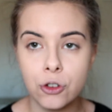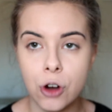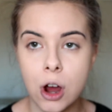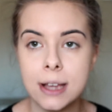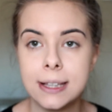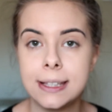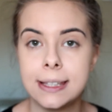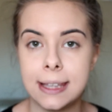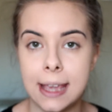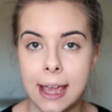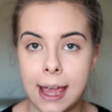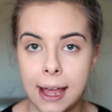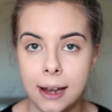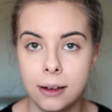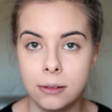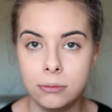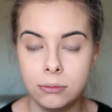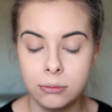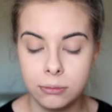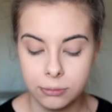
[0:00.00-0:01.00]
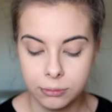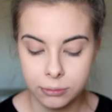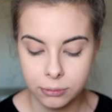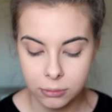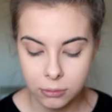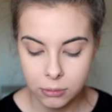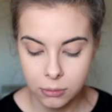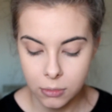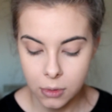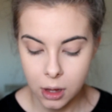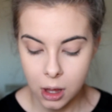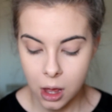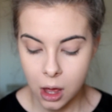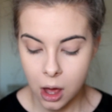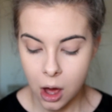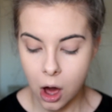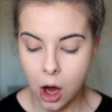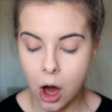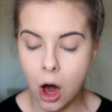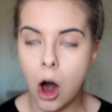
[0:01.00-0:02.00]
dry skin,
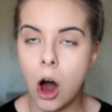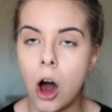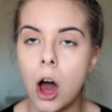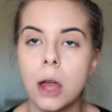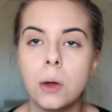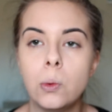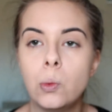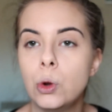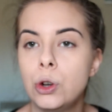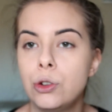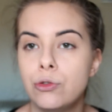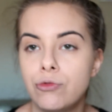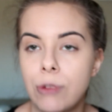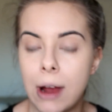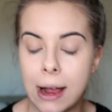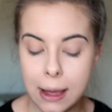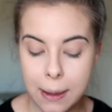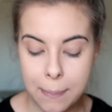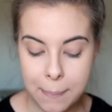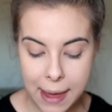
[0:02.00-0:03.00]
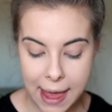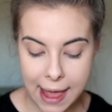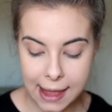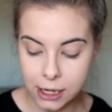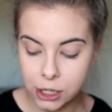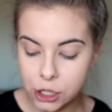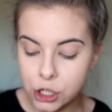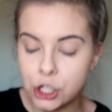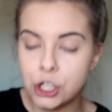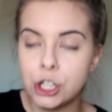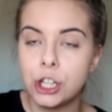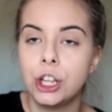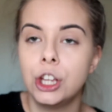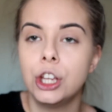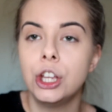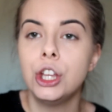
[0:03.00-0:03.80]
I wouldn't recommend